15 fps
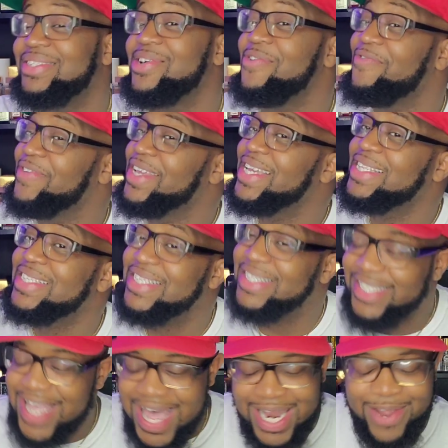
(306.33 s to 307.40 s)
Don't forget to
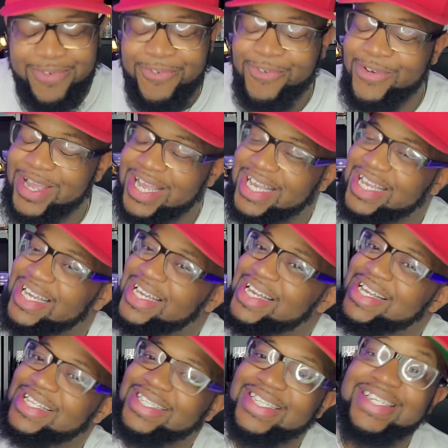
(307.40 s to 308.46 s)
tell a friend,
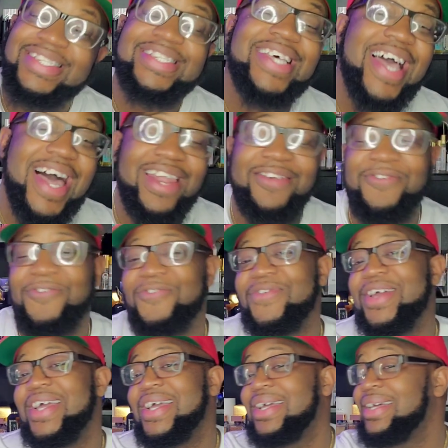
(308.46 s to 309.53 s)
to tell a
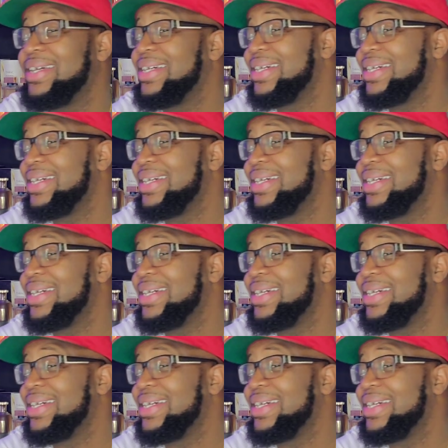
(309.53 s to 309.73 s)
friend,